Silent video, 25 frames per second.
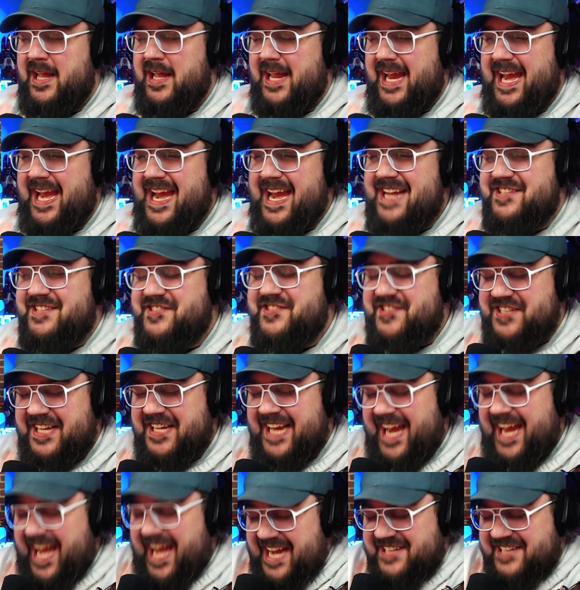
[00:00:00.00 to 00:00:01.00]
it's
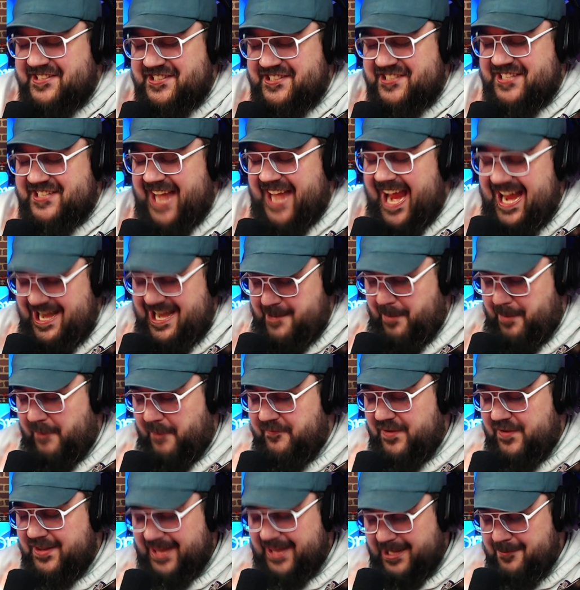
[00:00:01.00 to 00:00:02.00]
it's stand up. I
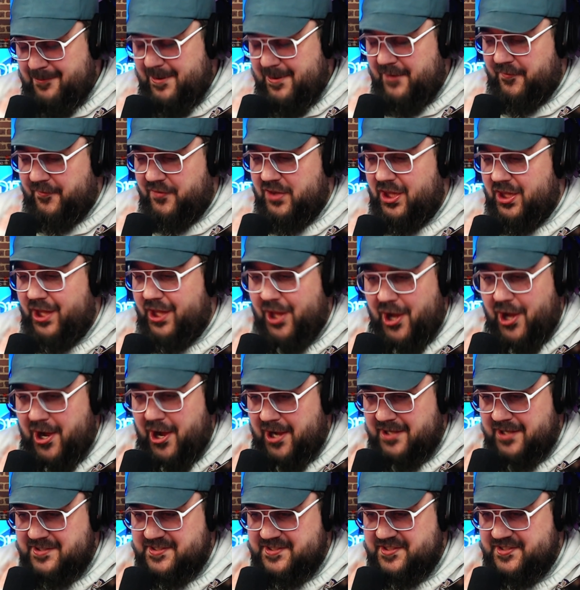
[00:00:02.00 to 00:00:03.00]
feel like we've
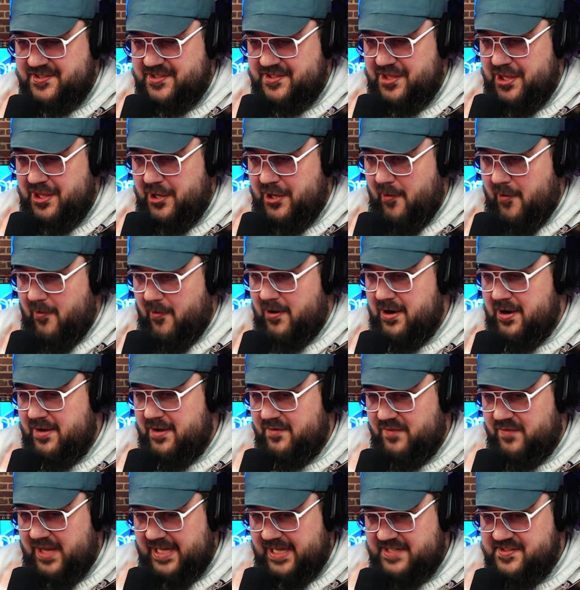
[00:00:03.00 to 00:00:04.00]
lost the art
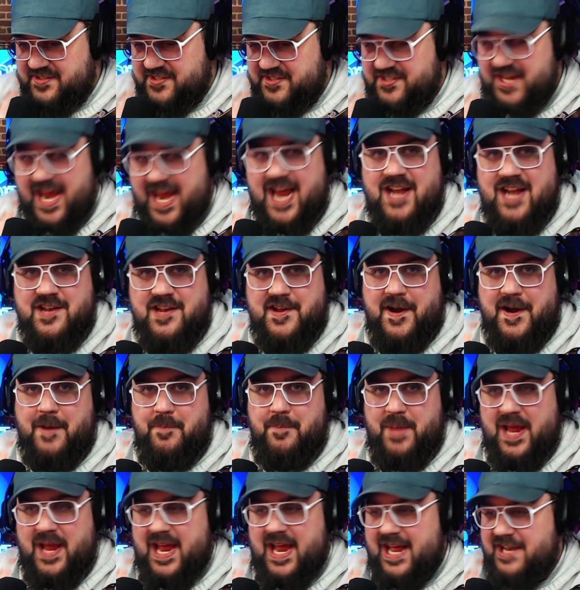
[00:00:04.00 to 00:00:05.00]
of like stand
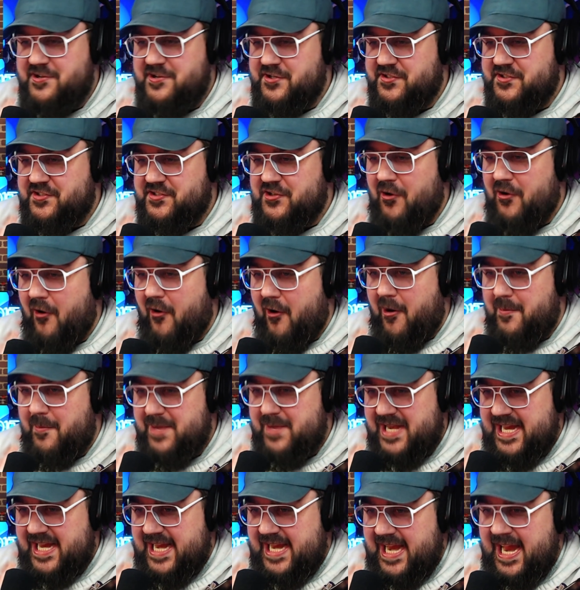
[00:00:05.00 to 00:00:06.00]
up and just
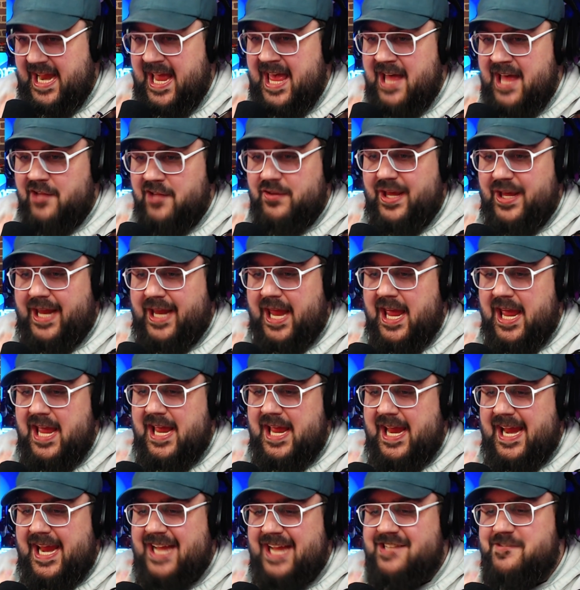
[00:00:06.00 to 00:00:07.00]
comedy. Like
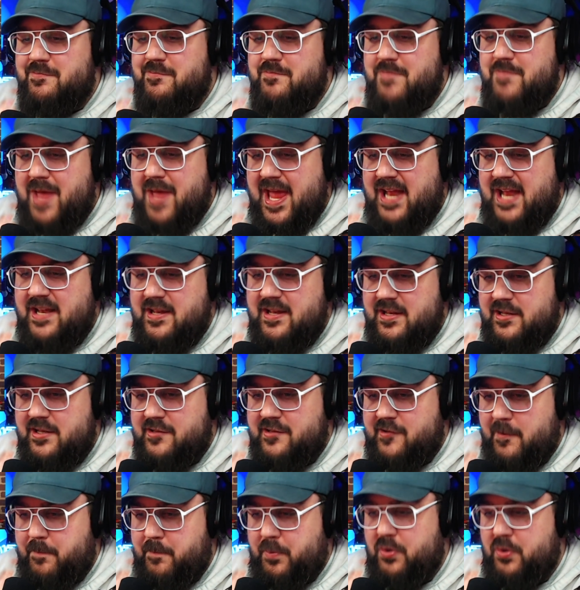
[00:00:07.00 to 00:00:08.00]
it's meant
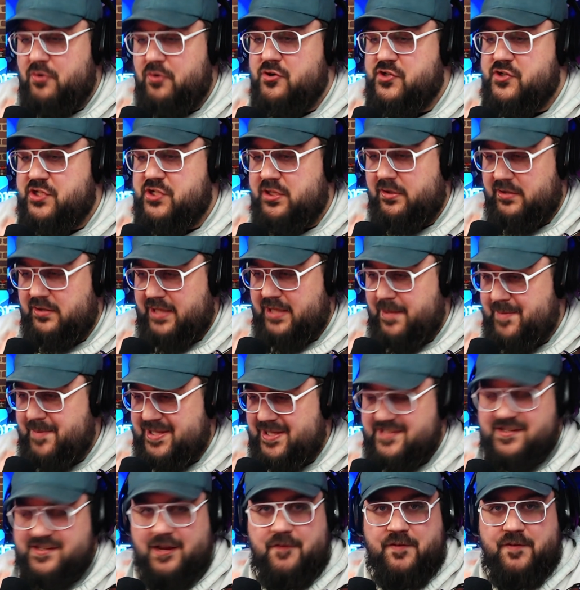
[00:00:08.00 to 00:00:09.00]
to push the
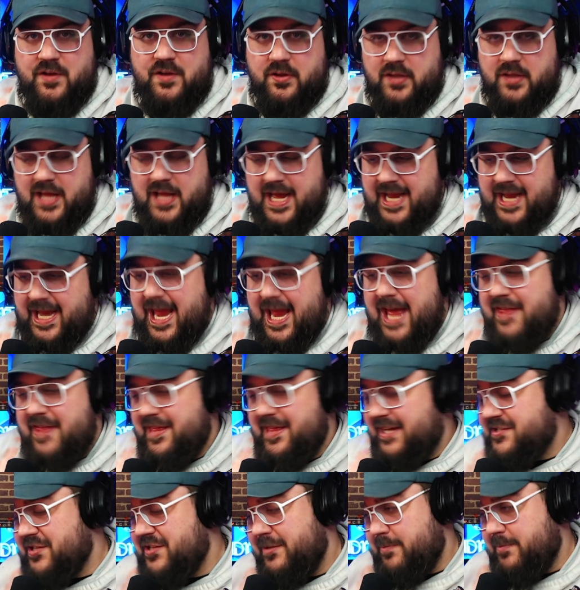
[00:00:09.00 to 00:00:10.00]
limits. I feel like, and
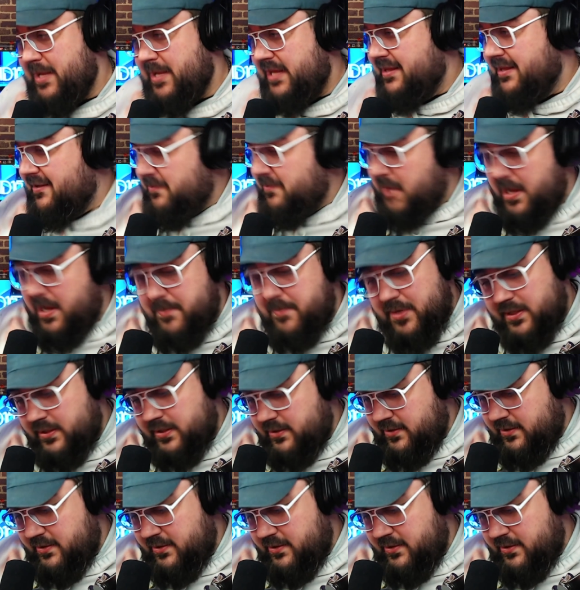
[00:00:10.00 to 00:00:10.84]
that's just me. That's my opinion.